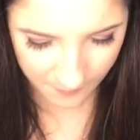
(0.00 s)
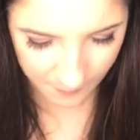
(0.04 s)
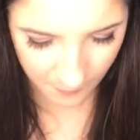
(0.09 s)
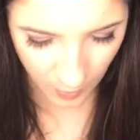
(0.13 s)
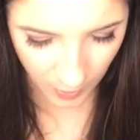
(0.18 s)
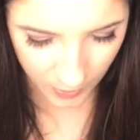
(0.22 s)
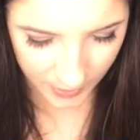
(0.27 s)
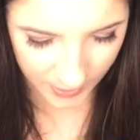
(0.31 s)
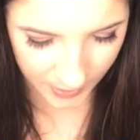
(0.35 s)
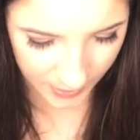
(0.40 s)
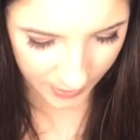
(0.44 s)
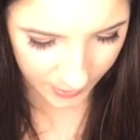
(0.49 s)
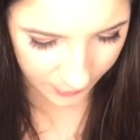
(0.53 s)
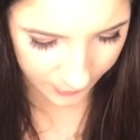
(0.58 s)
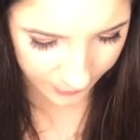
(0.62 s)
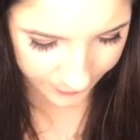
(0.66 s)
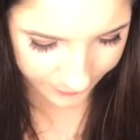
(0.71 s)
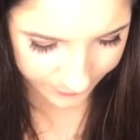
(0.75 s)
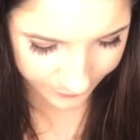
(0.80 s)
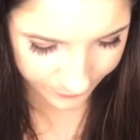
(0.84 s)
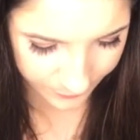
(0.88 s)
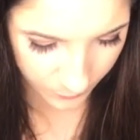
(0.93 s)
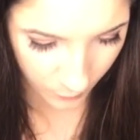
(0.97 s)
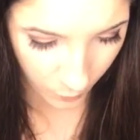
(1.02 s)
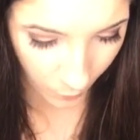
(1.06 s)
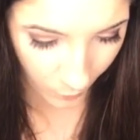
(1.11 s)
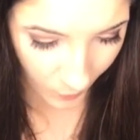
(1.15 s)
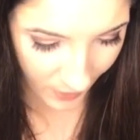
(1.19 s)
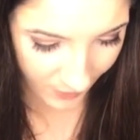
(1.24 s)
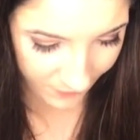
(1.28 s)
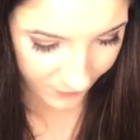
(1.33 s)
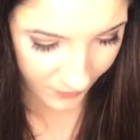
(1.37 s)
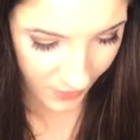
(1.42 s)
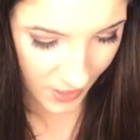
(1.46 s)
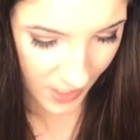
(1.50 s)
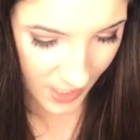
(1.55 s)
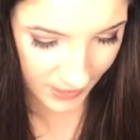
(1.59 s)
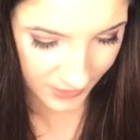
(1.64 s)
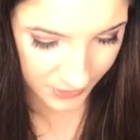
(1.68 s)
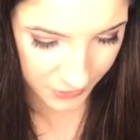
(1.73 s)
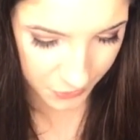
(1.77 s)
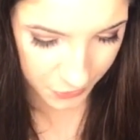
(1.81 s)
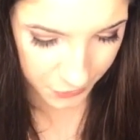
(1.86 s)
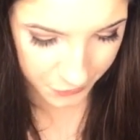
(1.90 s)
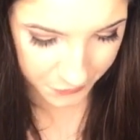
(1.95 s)
money or whatever, I
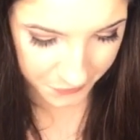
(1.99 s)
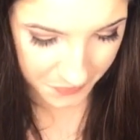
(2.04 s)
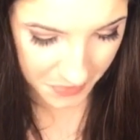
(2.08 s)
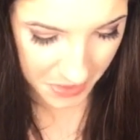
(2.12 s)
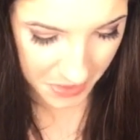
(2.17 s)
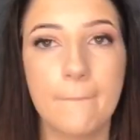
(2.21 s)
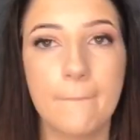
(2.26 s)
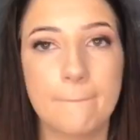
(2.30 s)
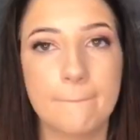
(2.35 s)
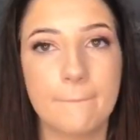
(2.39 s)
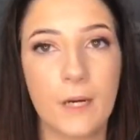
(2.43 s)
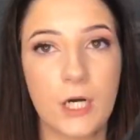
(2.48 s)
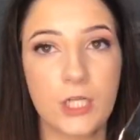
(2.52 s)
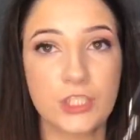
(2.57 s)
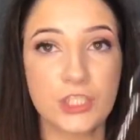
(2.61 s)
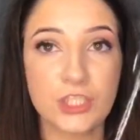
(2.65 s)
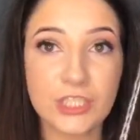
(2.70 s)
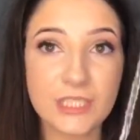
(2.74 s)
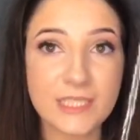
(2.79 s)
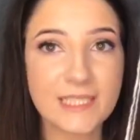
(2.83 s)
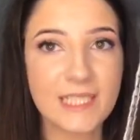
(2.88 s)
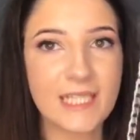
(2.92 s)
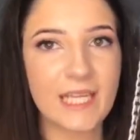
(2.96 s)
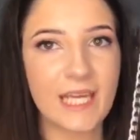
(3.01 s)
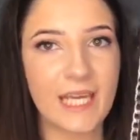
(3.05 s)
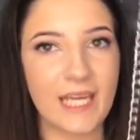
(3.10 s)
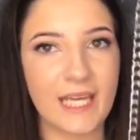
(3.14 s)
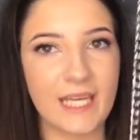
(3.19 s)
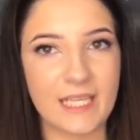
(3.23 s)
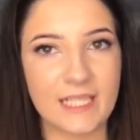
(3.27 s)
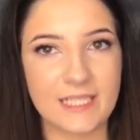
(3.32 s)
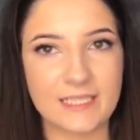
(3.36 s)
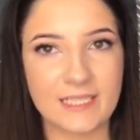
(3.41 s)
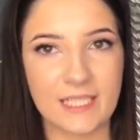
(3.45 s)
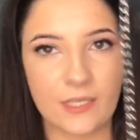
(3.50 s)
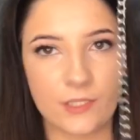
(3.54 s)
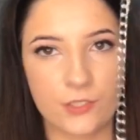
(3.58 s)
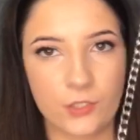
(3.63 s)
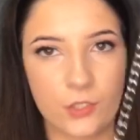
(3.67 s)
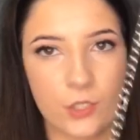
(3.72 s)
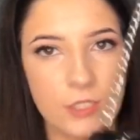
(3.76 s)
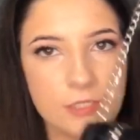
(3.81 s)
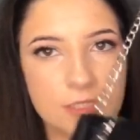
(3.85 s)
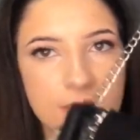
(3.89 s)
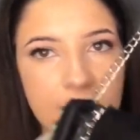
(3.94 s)
don't know. But just in case, I
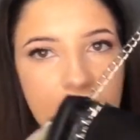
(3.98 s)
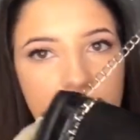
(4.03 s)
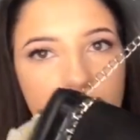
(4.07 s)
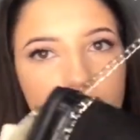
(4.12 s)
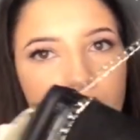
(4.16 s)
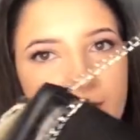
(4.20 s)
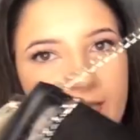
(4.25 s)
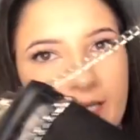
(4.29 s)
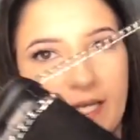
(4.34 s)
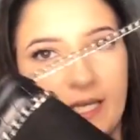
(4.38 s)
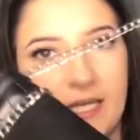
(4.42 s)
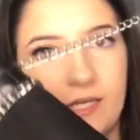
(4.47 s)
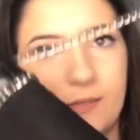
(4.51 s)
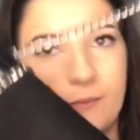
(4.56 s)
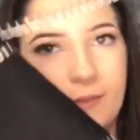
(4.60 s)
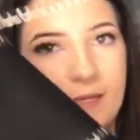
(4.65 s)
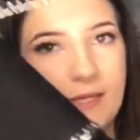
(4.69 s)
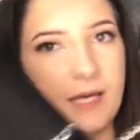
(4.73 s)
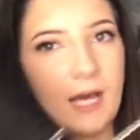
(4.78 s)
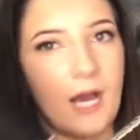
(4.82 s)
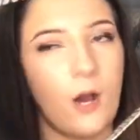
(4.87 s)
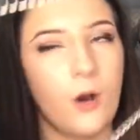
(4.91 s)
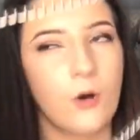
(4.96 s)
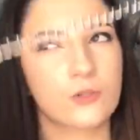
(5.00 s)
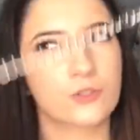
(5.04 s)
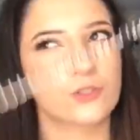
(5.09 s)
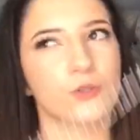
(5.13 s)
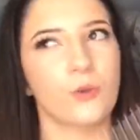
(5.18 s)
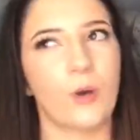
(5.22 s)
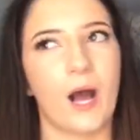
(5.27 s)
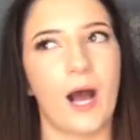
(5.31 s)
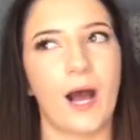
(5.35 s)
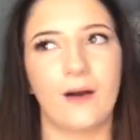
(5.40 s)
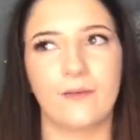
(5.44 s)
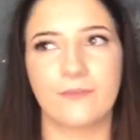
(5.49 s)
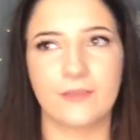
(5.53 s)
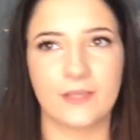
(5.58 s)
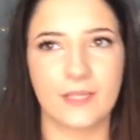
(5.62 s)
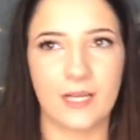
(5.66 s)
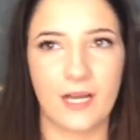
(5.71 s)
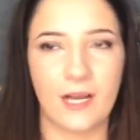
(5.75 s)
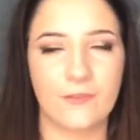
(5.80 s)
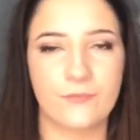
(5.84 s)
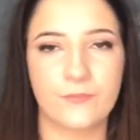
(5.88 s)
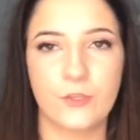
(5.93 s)
thought I'd get one anyway. I also have
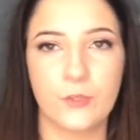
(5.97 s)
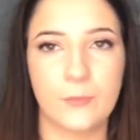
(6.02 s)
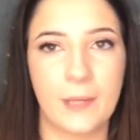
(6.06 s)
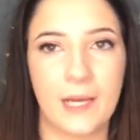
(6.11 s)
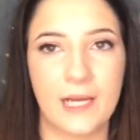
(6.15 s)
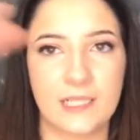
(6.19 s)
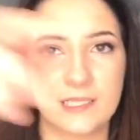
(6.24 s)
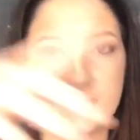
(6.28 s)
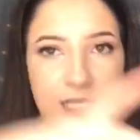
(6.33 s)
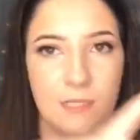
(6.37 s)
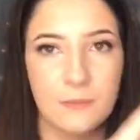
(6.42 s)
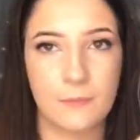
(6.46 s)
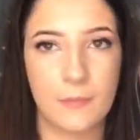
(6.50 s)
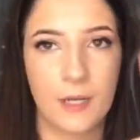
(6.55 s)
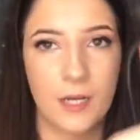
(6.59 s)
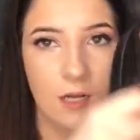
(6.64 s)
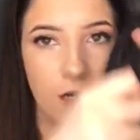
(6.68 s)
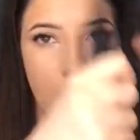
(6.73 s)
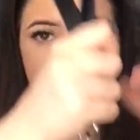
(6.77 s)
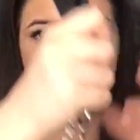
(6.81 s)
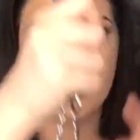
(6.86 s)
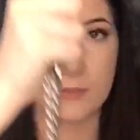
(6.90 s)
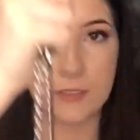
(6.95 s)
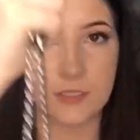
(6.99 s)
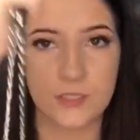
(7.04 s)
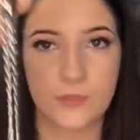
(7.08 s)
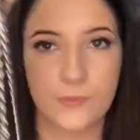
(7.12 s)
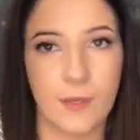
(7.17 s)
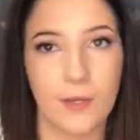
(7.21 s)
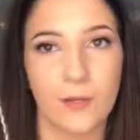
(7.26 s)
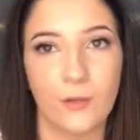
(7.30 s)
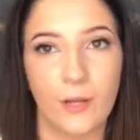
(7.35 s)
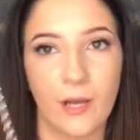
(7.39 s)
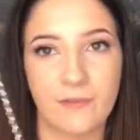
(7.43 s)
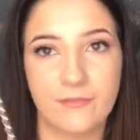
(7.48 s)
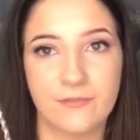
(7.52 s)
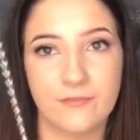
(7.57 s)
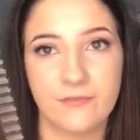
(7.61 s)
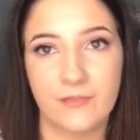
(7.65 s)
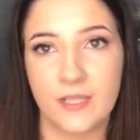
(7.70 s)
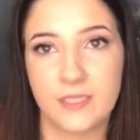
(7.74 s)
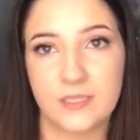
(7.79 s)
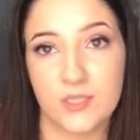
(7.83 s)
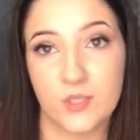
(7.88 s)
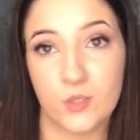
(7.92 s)
like a few bags in my cupboard as well if
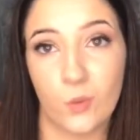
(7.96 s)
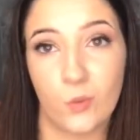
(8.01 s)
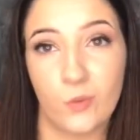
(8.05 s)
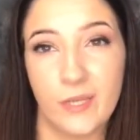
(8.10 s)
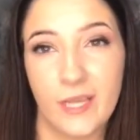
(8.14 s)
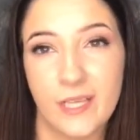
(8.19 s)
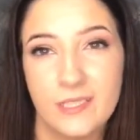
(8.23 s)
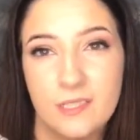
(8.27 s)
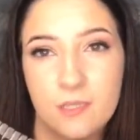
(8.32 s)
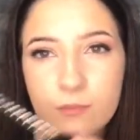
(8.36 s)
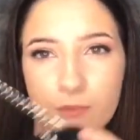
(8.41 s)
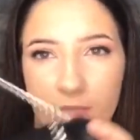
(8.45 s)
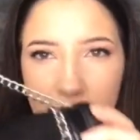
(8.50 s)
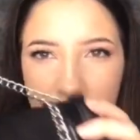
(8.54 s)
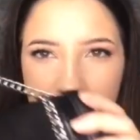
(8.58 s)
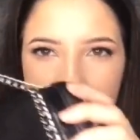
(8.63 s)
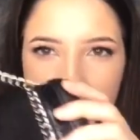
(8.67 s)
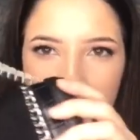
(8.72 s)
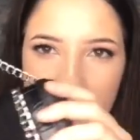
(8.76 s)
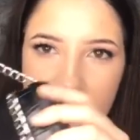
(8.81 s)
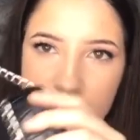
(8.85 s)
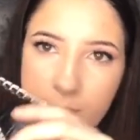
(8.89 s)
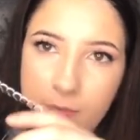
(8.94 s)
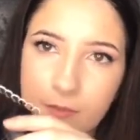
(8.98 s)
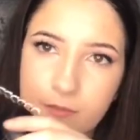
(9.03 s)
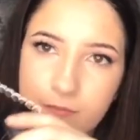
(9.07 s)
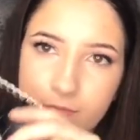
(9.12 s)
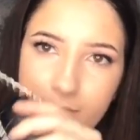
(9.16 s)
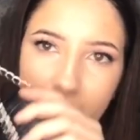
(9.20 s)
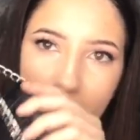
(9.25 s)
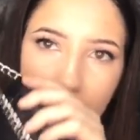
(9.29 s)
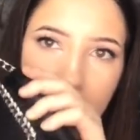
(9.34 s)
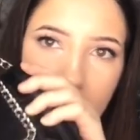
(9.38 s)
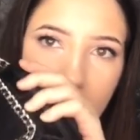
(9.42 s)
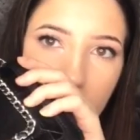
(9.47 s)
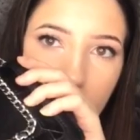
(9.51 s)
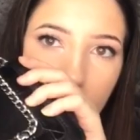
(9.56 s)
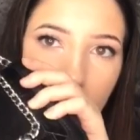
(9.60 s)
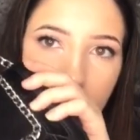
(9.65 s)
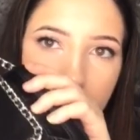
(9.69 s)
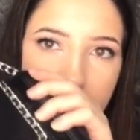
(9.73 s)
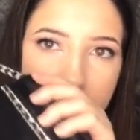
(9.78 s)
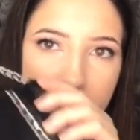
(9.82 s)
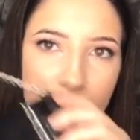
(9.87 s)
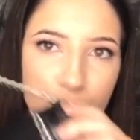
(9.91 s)
I don't end up liking this, but I mean I
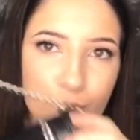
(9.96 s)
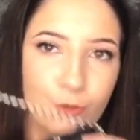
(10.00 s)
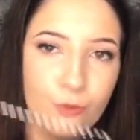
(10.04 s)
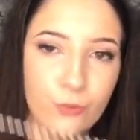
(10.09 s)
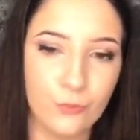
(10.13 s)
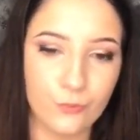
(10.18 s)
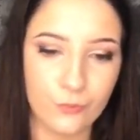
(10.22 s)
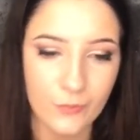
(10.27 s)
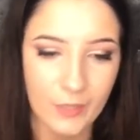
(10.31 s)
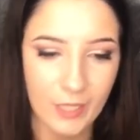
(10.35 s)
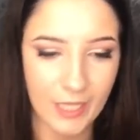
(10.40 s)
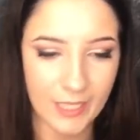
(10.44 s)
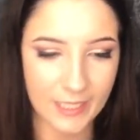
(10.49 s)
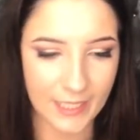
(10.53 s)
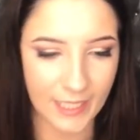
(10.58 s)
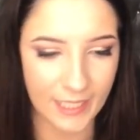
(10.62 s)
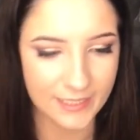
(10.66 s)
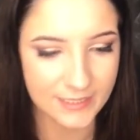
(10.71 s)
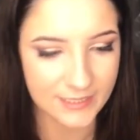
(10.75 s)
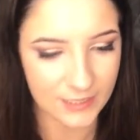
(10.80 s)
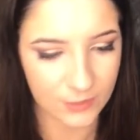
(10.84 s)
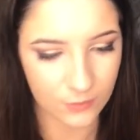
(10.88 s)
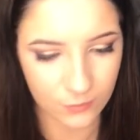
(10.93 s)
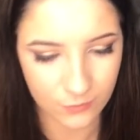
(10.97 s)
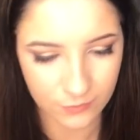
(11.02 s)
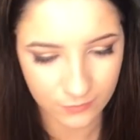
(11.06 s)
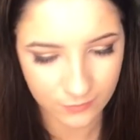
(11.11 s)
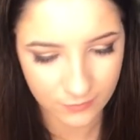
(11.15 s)
got it so I kind of